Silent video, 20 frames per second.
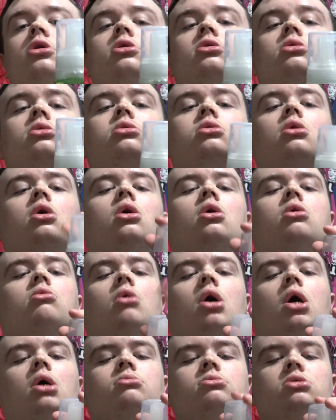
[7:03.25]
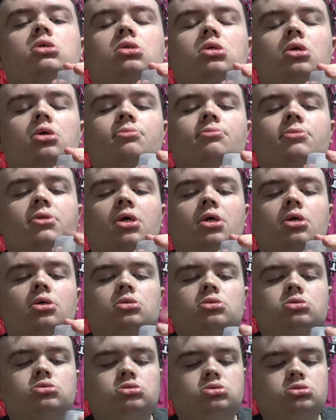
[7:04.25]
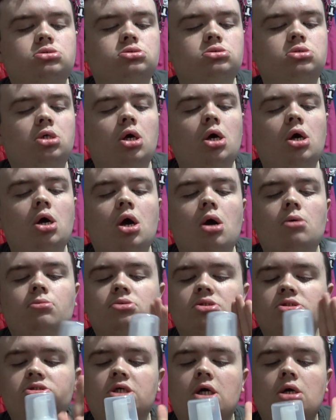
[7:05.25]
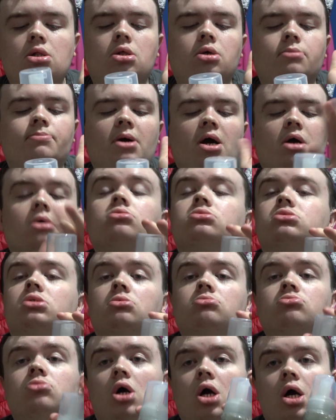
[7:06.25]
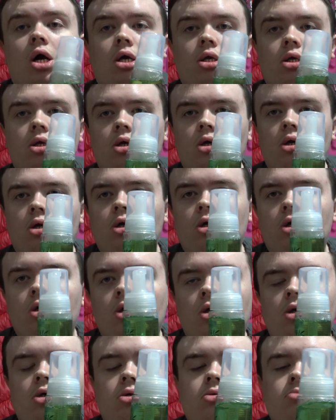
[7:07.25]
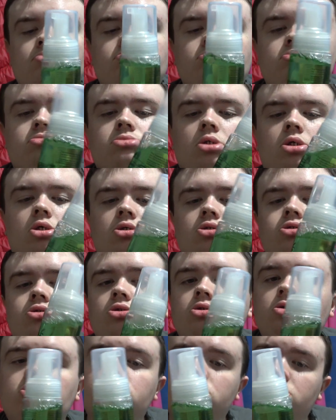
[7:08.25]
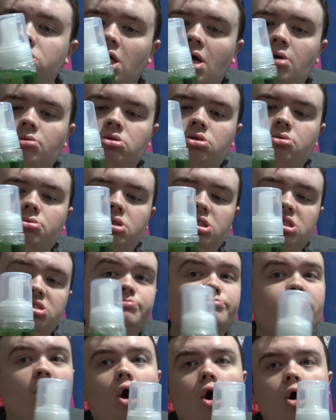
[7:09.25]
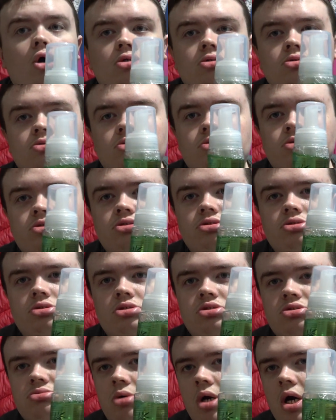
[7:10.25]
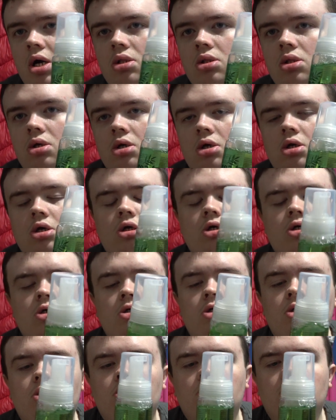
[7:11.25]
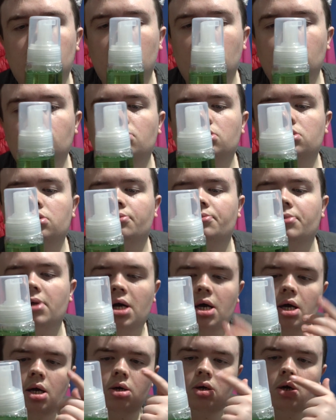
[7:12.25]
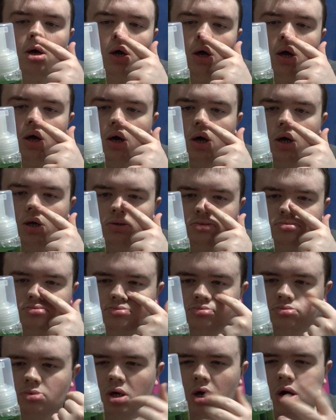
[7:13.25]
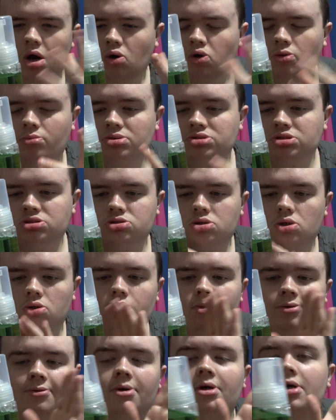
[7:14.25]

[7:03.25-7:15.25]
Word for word: So I'm going to give this, I'm going to tell you about it and why. It's good to get rid of your spots as well. Get rid of that hard, horrible stuff.